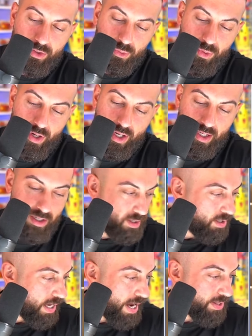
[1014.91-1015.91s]
Three.
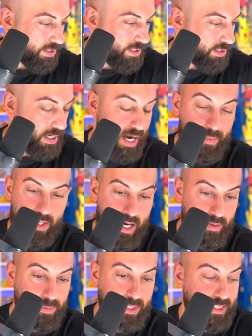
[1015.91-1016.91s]
Yeah, this is, I mean,
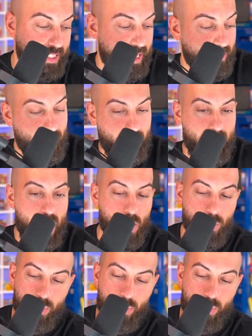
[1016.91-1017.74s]
I'm going to say right now,